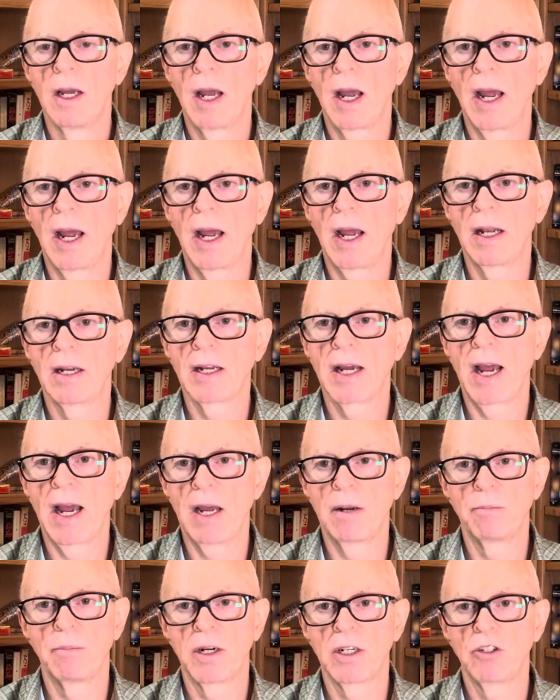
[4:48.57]
And I
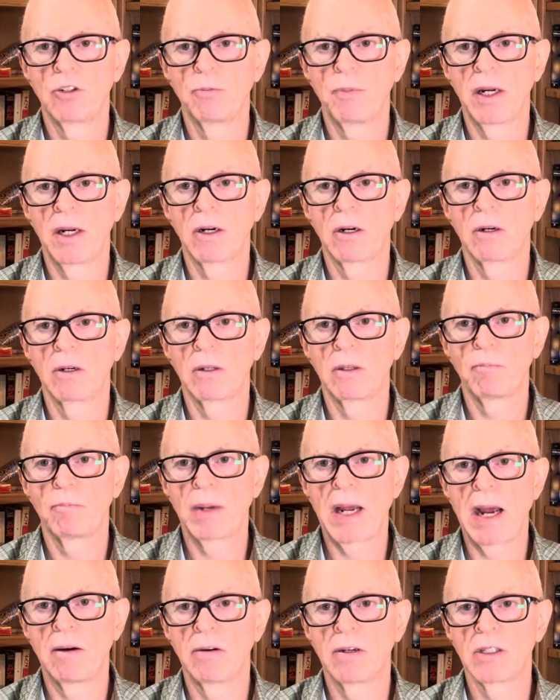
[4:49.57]
had much better
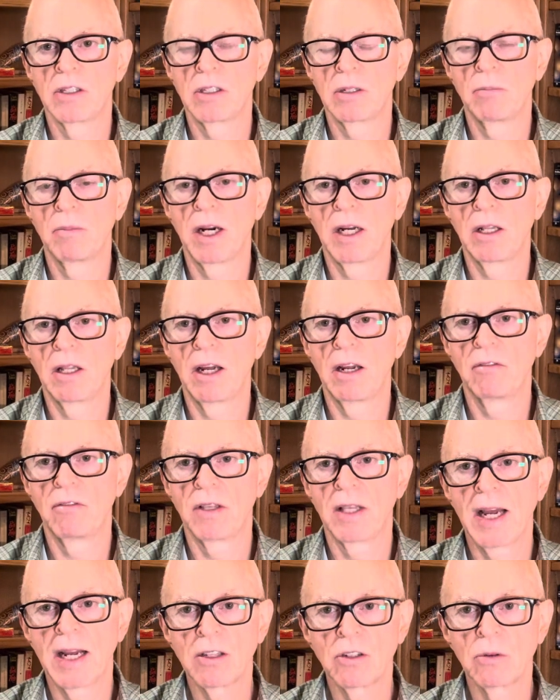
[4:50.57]
balance in my life.
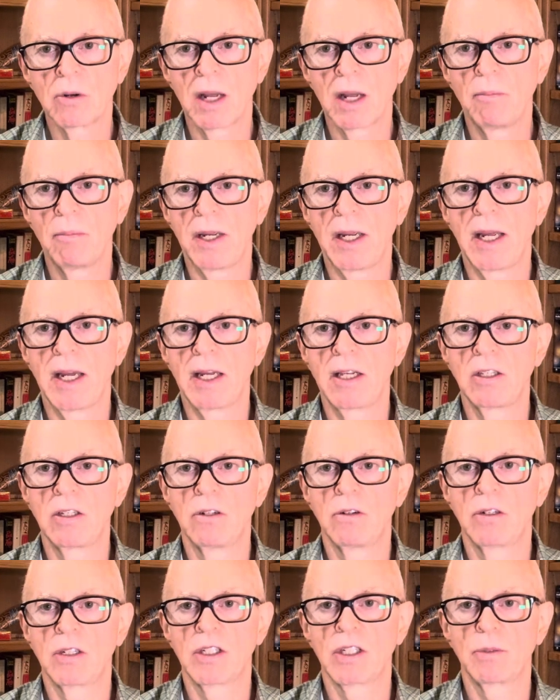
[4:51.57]
And that's when I began
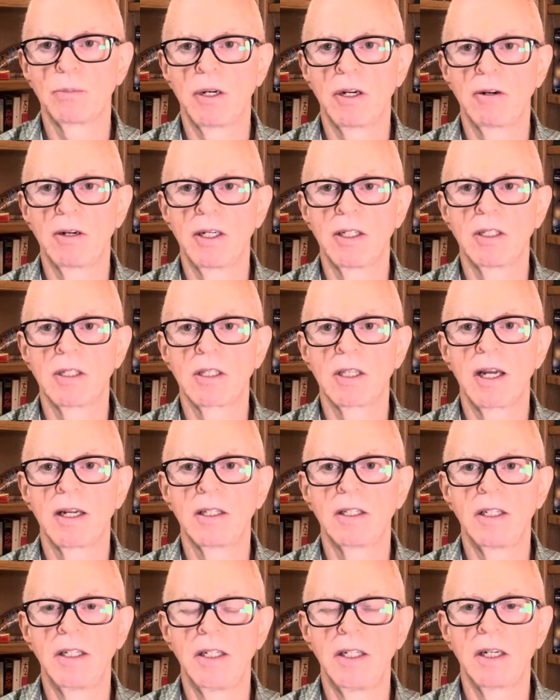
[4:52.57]
to experience that
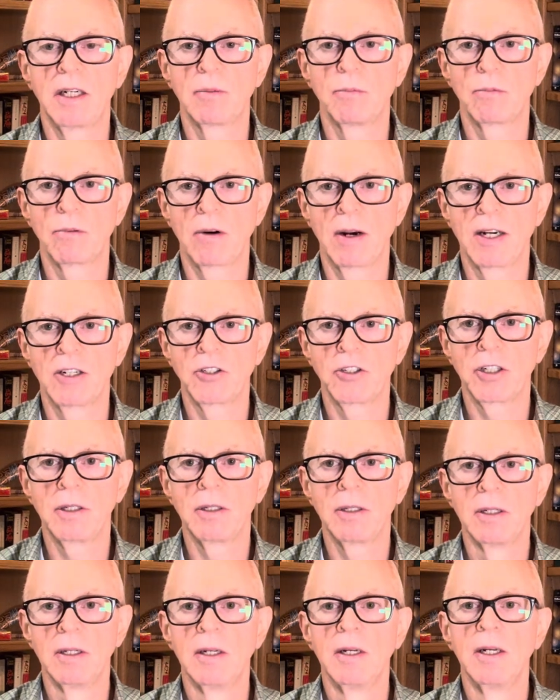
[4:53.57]

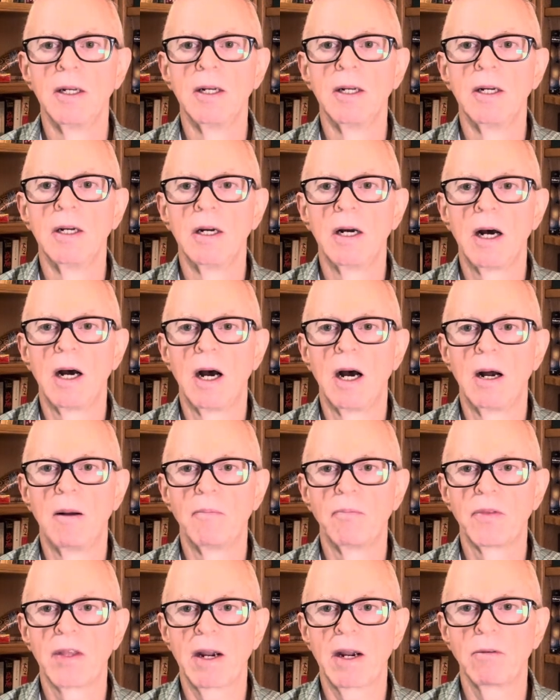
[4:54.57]
decompression,
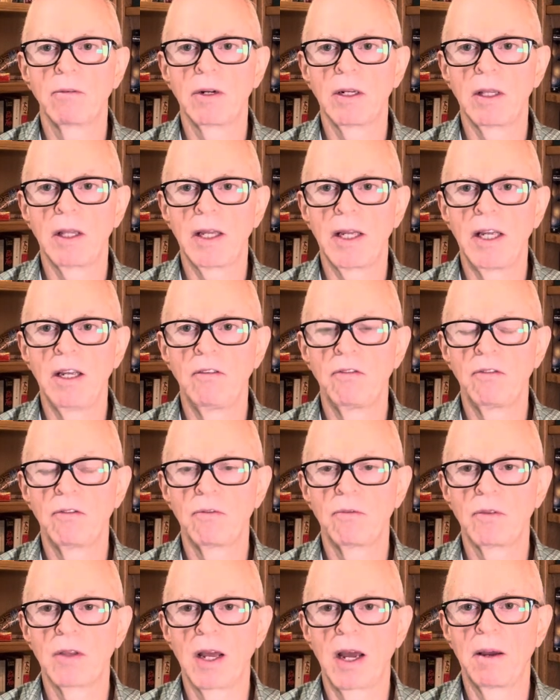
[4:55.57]
that relief,
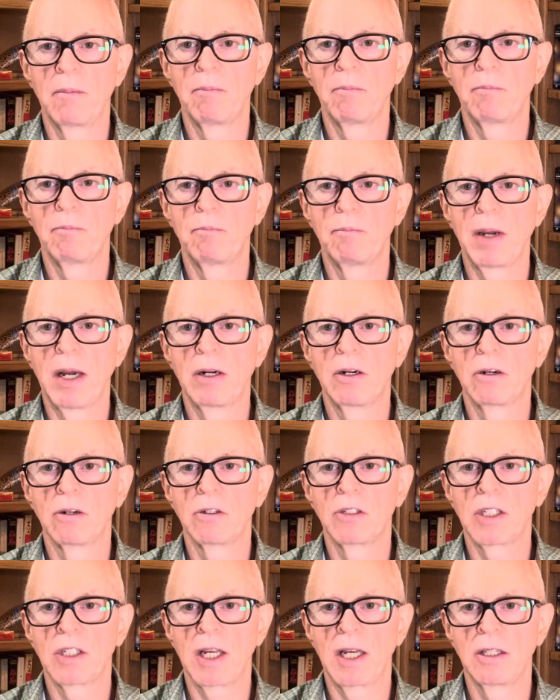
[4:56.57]
that better
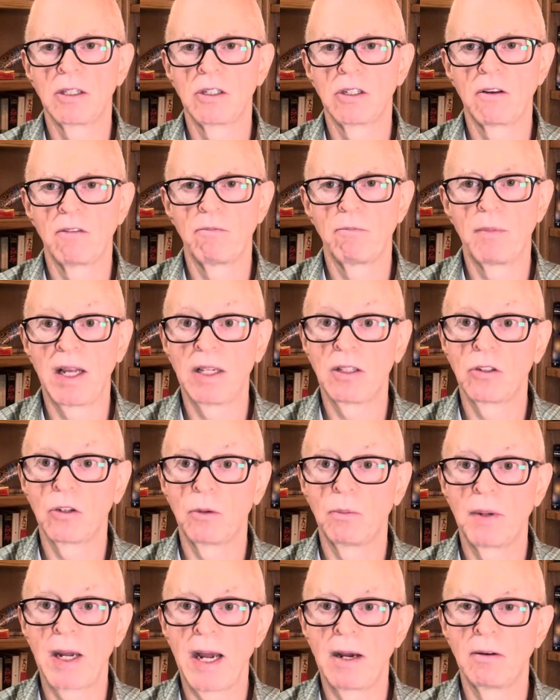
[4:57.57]
sense of mental
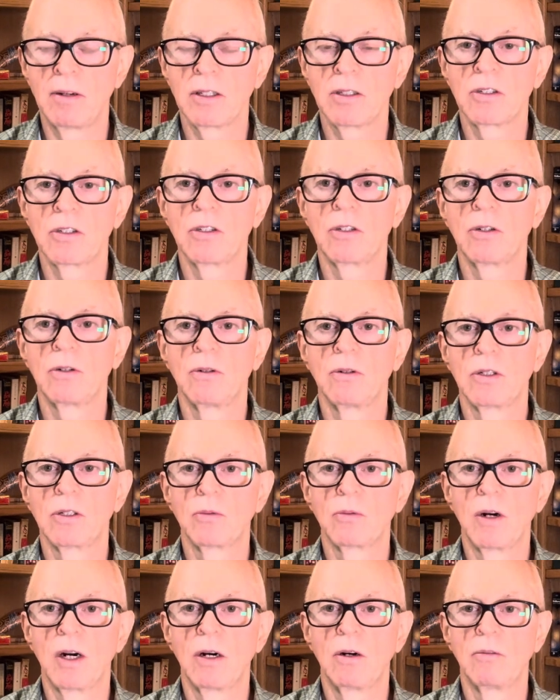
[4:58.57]
balance too, as
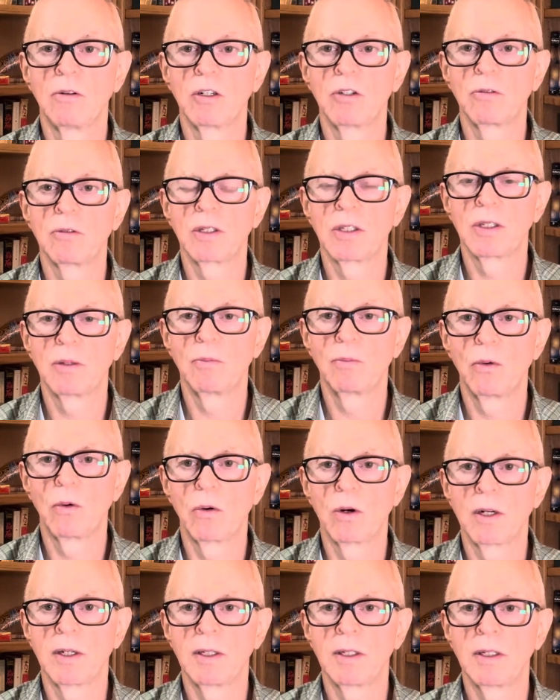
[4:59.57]
well, which was
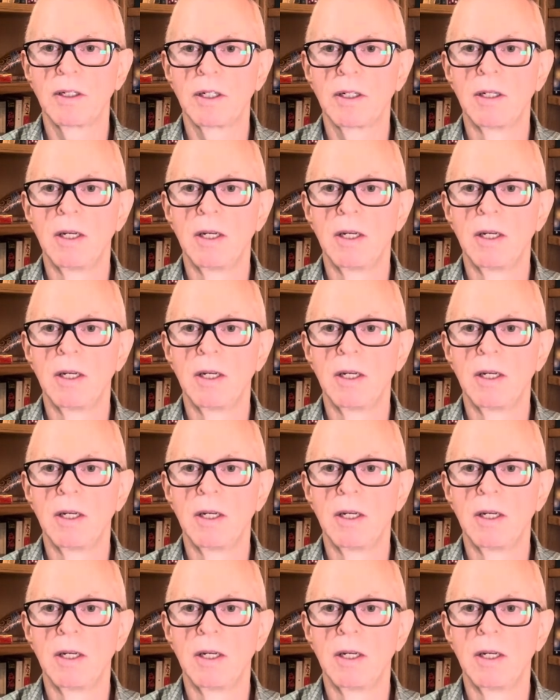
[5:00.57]
important.